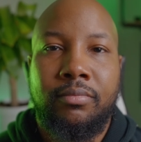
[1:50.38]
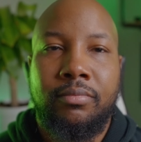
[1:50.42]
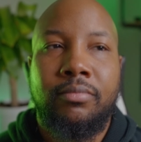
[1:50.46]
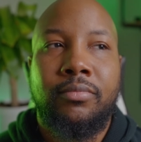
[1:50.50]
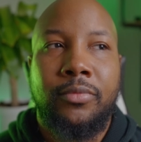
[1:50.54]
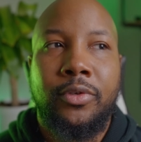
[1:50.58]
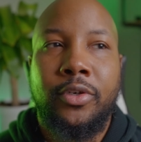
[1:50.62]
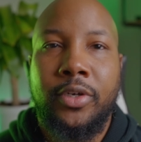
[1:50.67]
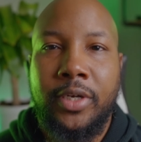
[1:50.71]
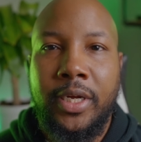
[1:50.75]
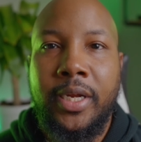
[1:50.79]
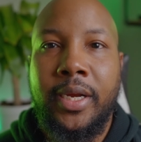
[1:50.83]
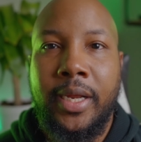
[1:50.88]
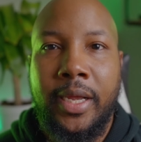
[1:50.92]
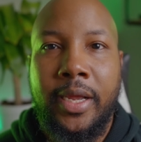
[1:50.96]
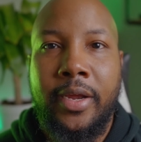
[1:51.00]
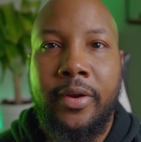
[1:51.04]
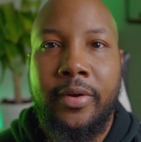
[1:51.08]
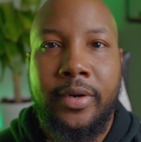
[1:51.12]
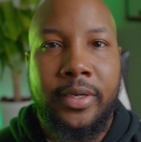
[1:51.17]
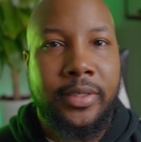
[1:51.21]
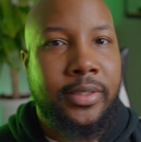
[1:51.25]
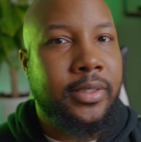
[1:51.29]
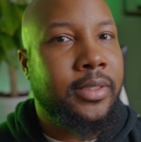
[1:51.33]
you're gonna
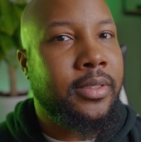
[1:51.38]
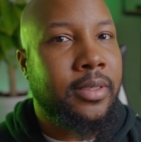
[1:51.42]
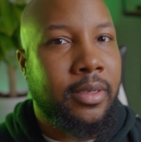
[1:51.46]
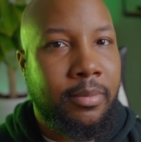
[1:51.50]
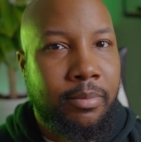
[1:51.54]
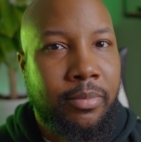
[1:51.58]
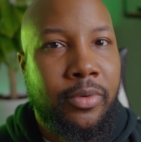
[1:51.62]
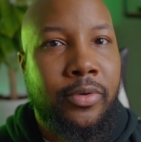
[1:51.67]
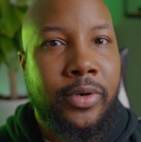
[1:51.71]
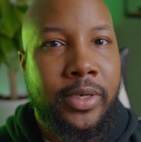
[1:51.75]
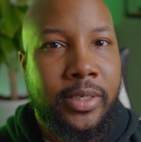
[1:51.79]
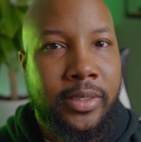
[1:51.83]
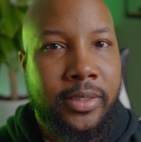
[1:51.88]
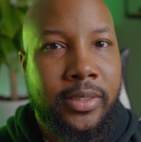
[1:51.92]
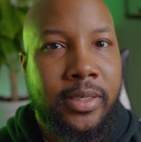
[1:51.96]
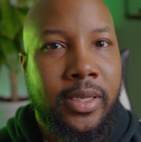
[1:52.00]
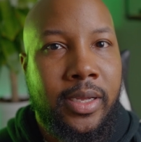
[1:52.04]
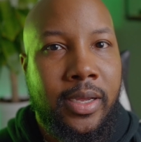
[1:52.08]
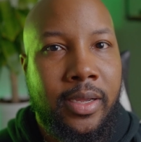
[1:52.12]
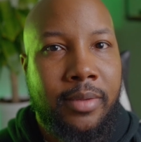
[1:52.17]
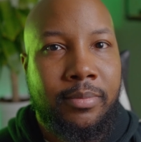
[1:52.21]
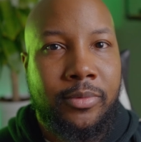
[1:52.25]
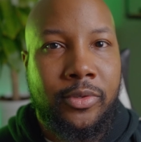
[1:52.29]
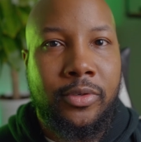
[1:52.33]
hear it at some point in
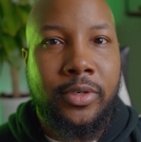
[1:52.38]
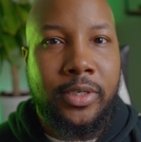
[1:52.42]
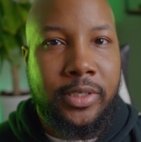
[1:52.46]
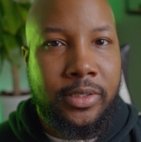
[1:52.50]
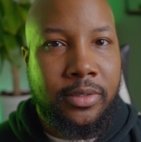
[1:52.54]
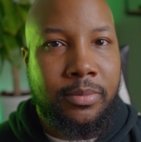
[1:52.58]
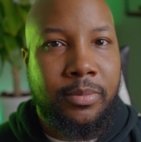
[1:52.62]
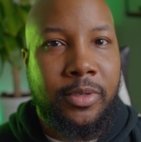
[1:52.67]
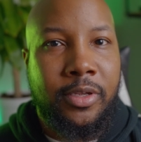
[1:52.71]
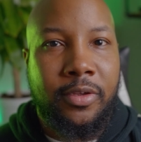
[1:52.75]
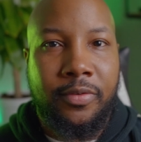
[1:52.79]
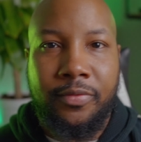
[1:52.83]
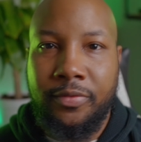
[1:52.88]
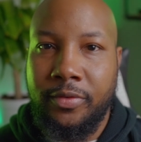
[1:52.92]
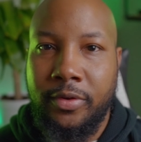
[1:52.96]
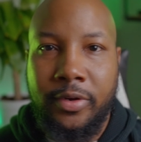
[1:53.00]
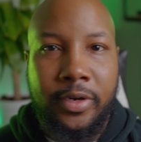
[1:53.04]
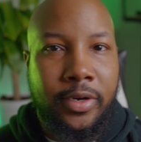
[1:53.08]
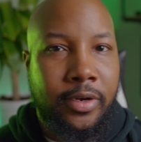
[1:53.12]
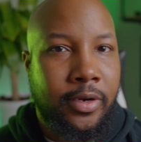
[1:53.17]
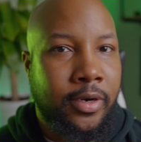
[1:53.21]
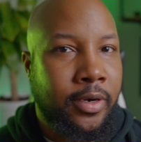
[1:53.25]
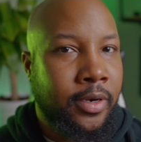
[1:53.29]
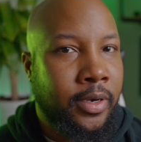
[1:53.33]
time. Trust me. If
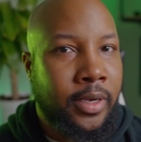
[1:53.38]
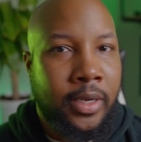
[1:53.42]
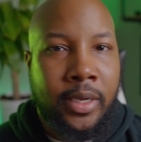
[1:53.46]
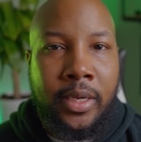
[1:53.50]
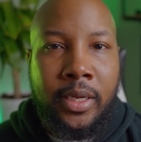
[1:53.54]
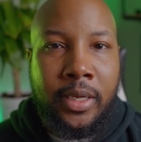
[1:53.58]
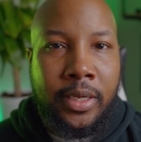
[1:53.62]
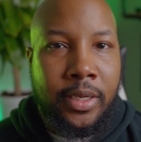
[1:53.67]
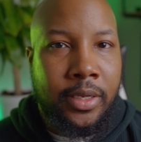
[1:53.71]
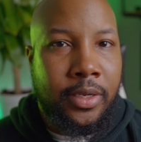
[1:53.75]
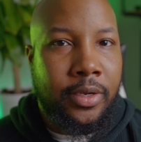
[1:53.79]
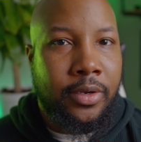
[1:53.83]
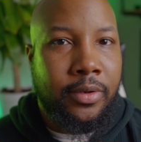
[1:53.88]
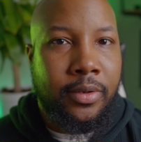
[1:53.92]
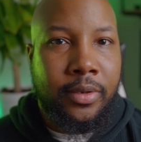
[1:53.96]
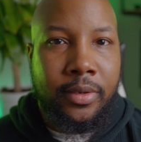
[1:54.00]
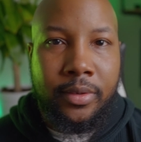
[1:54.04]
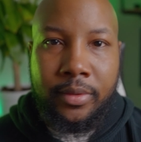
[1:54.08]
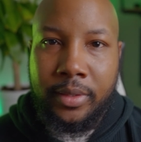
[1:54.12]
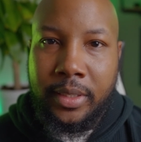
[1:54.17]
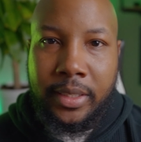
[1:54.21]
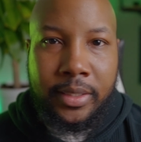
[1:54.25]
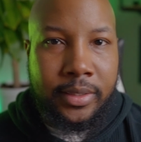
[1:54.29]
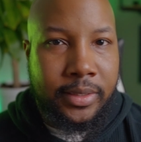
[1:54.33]
you're
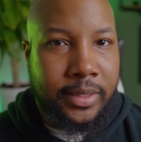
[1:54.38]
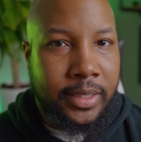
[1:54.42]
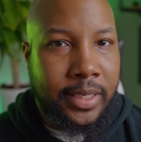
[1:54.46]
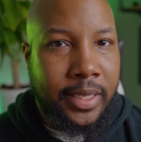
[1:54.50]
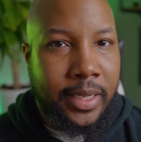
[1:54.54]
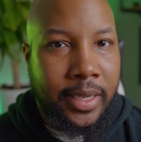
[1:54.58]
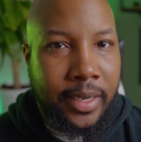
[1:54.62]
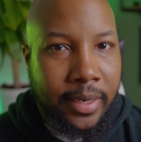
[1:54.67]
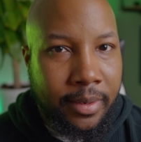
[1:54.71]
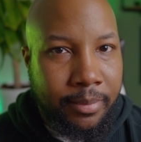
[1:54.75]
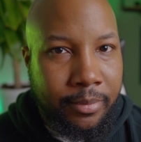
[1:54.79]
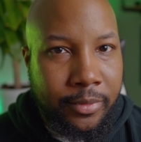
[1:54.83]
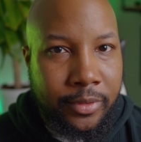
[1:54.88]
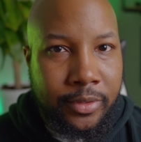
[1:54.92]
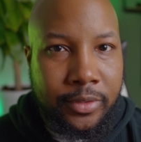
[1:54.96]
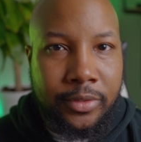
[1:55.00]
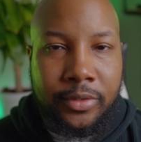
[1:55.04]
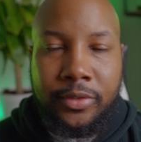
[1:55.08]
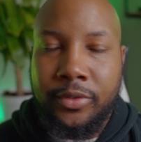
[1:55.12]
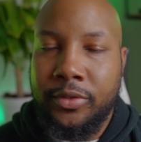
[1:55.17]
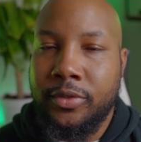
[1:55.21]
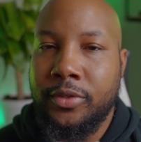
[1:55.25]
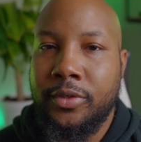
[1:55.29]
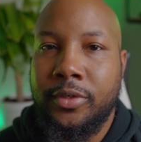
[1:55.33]
into
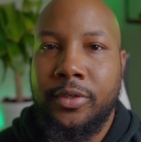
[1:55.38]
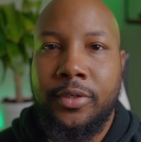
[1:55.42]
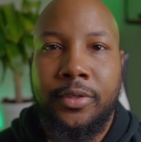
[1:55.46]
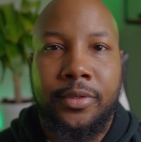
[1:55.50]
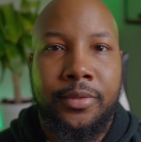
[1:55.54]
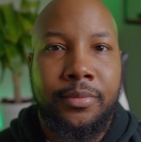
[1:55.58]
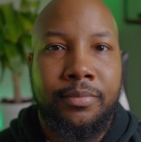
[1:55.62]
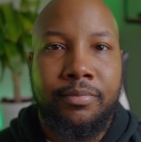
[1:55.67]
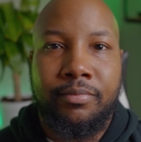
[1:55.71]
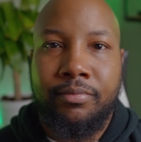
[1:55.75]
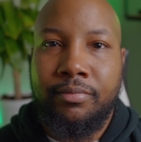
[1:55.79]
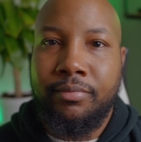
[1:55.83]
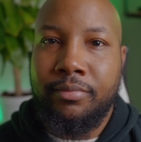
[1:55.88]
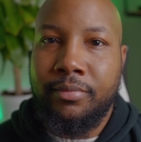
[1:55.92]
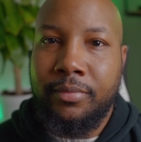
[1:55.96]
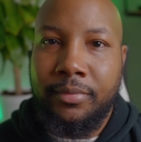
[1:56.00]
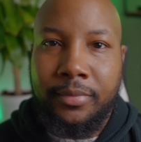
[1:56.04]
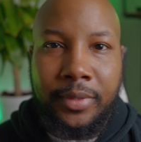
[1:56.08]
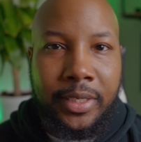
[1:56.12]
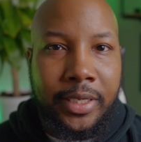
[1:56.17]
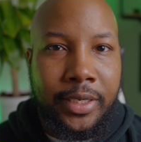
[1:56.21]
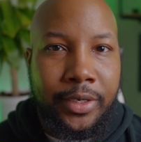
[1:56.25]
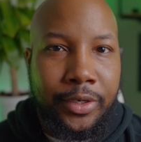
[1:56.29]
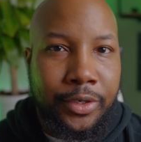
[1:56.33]
cameras or
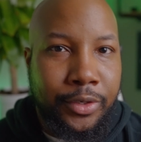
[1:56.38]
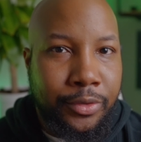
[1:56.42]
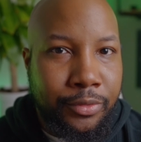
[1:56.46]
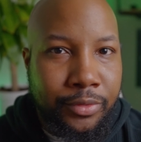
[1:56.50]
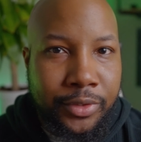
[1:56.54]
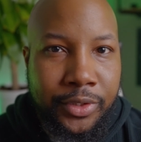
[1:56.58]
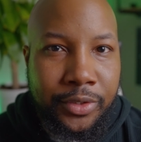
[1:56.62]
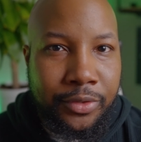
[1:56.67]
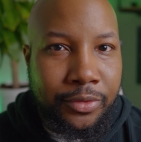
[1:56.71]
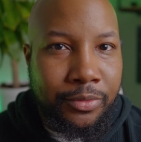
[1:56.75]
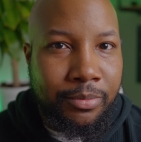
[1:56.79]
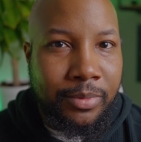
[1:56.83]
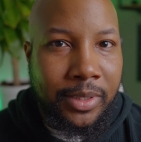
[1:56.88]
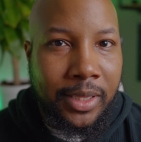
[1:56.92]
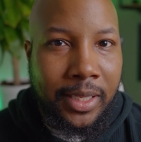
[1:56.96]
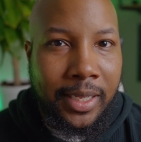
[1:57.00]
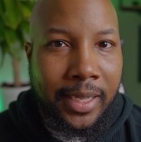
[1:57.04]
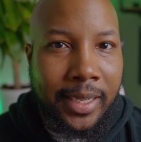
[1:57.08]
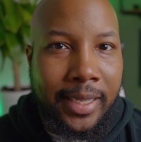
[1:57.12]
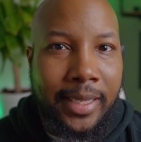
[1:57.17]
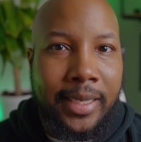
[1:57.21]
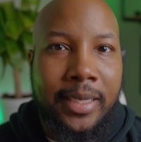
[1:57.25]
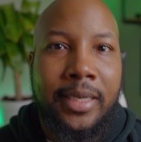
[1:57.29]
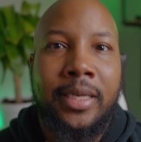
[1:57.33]
in YouTube a
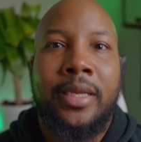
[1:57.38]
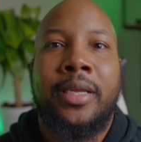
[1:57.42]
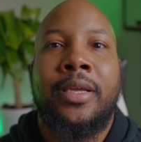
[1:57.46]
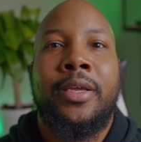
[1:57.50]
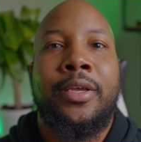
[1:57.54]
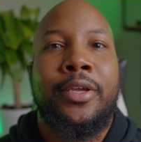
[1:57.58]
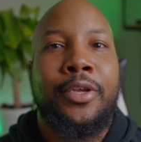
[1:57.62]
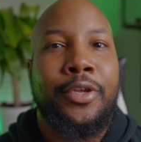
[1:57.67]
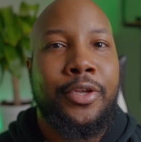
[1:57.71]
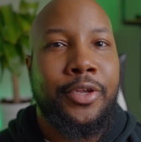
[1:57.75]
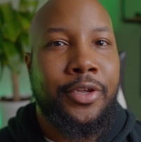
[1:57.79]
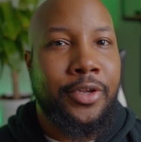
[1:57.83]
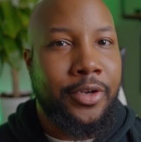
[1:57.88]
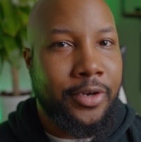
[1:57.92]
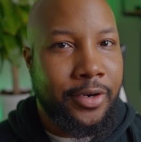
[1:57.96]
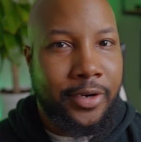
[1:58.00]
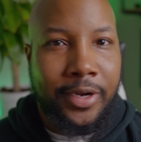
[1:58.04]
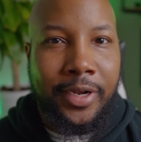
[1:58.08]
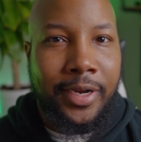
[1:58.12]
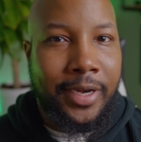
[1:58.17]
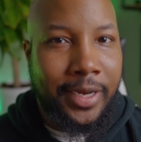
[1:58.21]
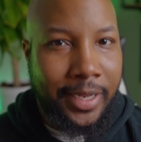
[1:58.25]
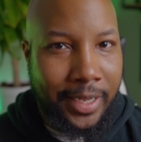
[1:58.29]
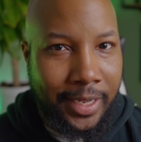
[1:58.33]
lot, you're
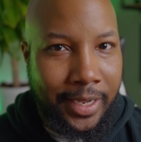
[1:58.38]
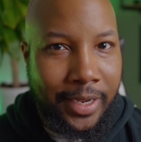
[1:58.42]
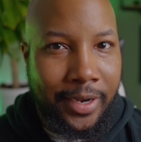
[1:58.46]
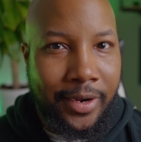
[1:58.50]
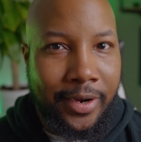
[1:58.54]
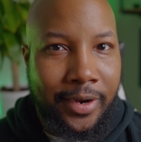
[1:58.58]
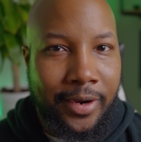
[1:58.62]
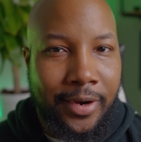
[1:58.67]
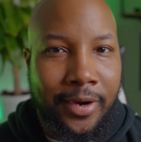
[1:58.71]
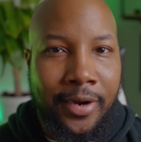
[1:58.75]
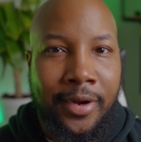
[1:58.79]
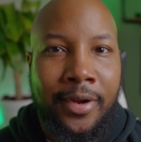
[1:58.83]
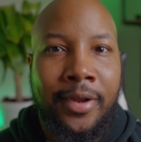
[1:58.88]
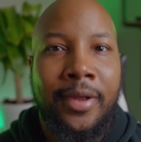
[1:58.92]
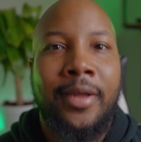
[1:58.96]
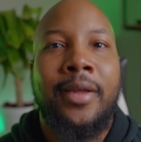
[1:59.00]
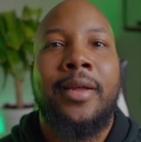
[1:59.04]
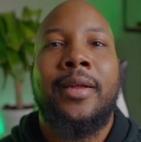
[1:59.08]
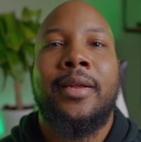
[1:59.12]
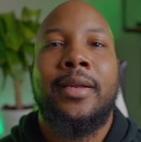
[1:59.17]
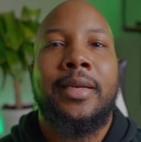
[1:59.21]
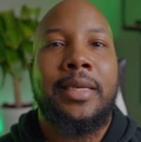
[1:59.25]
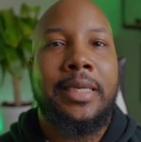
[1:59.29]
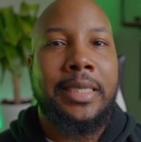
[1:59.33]
gonna hear
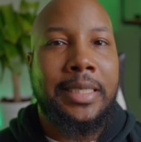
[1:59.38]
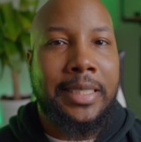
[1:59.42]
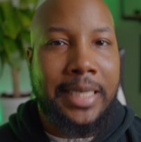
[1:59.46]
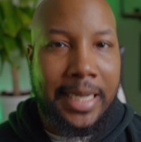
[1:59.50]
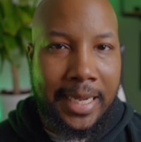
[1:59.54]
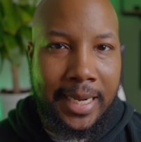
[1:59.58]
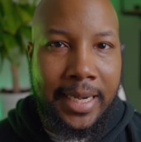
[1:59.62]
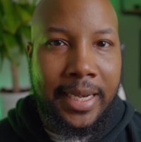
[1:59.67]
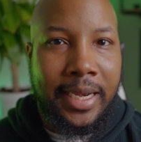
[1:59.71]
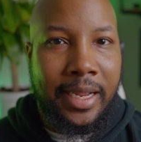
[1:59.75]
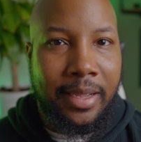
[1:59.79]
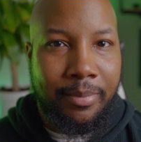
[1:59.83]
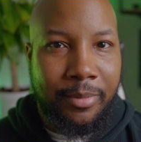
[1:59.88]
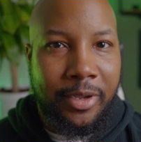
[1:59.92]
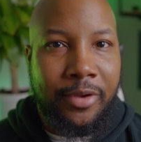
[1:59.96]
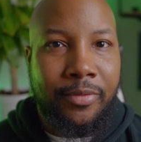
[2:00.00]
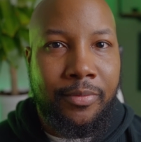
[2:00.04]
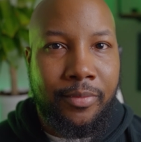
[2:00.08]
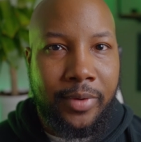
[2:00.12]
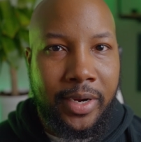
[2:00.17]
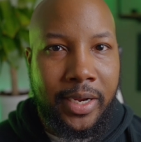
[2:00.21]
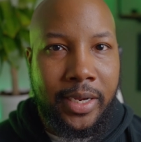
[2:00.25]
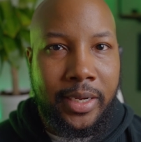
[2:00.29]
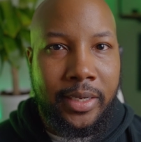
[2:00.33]

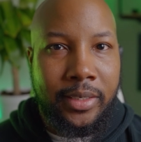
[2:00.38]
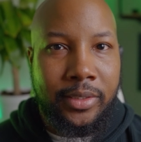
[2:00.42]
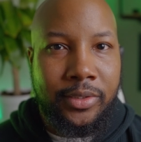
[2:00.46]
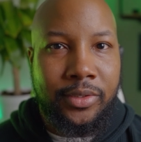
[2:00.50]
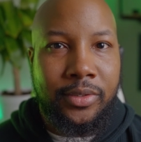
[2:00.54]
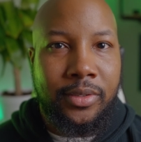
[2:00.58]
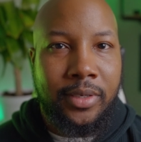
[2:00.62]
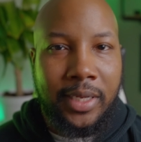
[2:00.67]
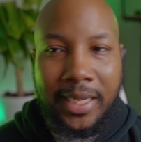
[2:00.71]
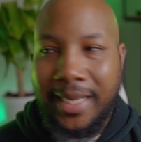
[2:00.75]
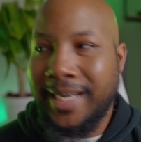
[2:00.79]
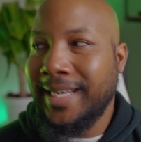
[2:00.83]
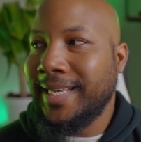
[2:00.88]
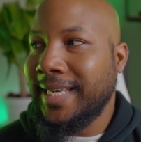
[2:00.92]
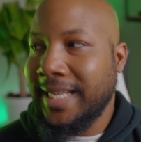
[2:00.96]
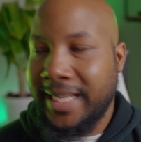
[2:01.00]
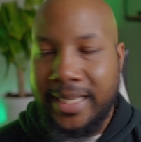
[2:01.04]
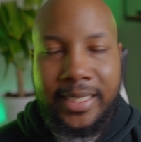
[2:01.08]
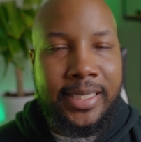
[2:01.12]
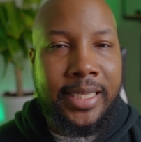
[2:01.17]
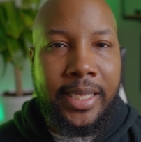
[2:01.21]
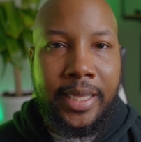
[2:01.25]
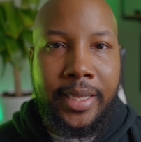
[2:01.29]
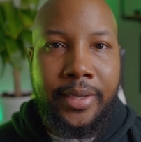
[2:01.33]
dynamic range and
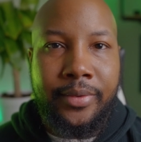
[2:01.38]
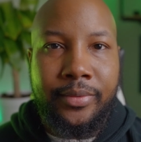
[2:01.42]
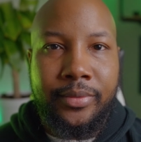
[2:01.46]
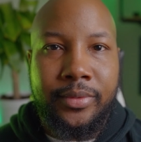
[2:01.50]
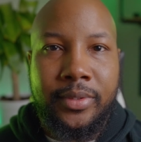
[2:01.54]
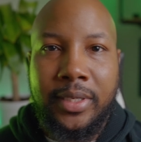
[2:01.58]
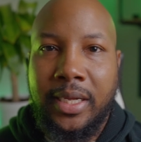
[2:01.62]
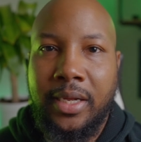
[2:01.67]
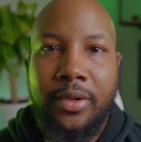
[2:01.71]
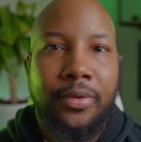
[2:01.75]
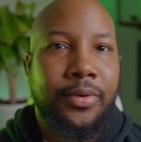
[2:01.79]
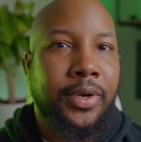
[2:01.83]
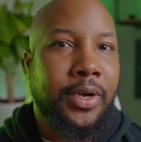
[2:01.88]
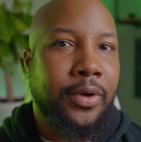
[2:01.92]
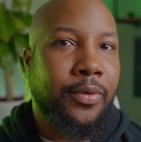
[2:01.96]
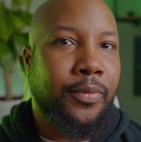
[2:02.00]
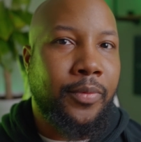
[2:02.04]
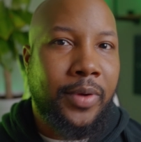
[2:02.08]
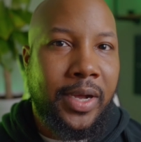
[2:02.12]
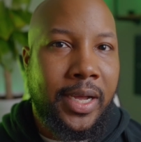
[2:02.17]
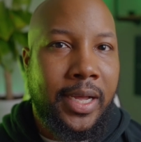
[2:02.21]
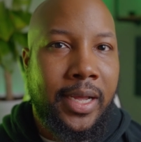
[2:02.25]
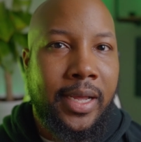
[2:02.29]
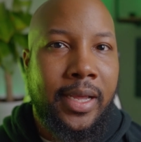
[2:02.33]
details. I don't know
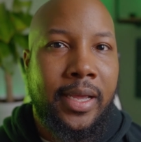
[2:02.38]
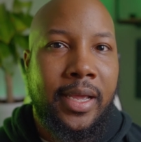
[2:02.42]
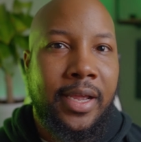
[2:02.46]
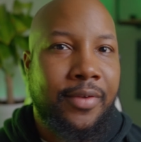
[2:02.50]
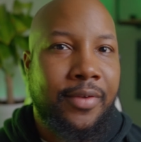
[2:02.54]
why